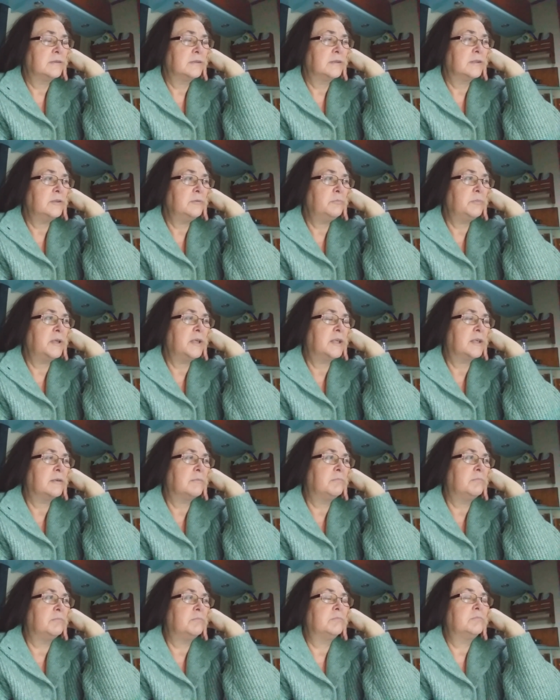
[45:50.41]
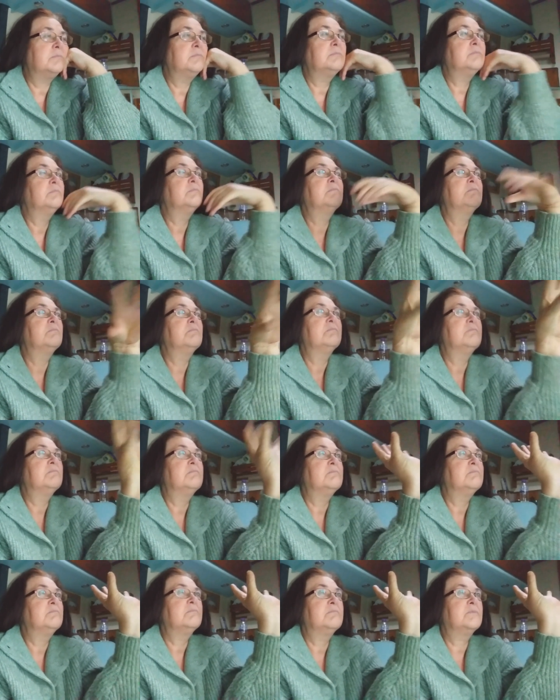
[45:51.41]
Go and pick a
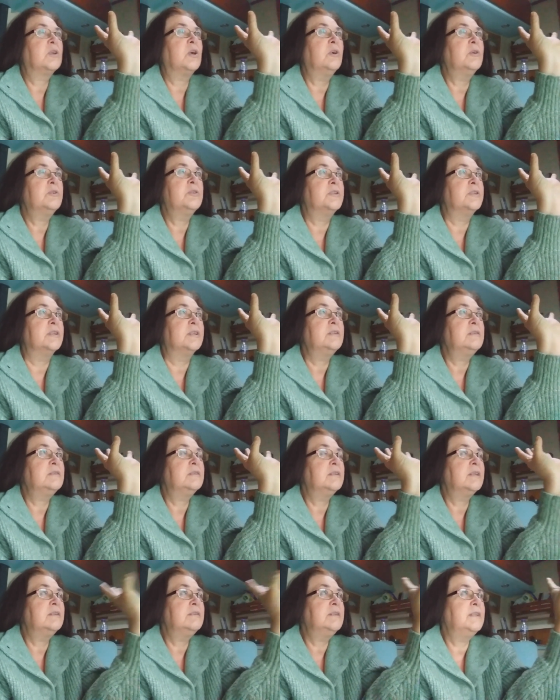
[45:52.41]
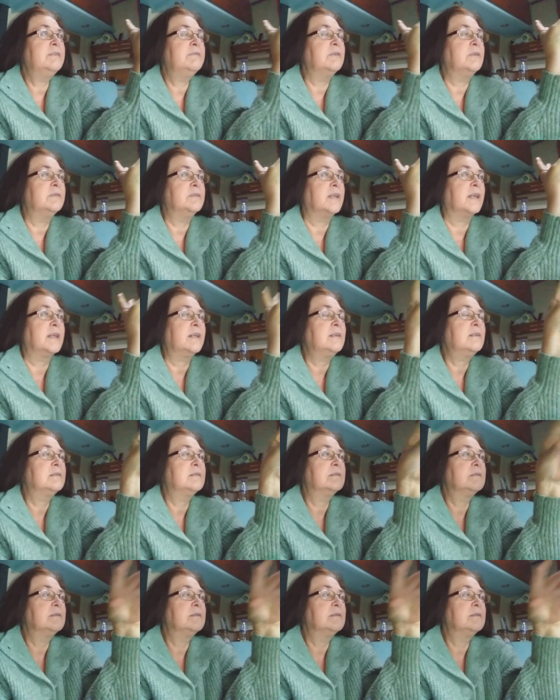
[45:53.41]
continent and go and live on that.